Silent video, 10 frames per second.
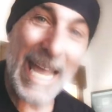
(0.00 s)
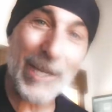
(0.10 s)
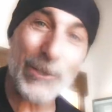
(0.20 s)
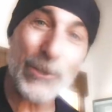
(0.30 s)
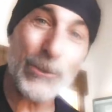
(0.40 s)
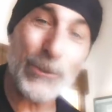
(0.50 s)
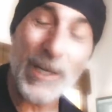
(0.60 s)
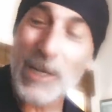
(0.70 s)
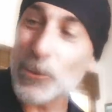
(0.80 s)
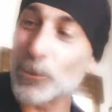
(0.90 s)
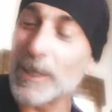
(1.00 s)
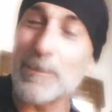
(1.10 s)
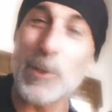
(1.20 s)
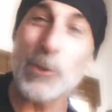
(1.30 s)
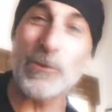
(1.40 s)
and you
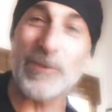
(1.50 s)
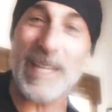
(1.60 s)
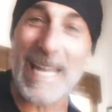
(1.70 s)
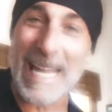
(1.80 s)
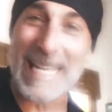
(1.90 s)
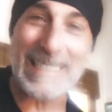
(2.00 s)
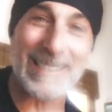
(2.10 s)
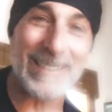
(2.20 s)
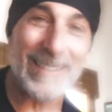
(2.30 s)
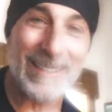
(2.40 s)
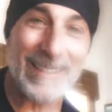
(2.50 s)
remove the hate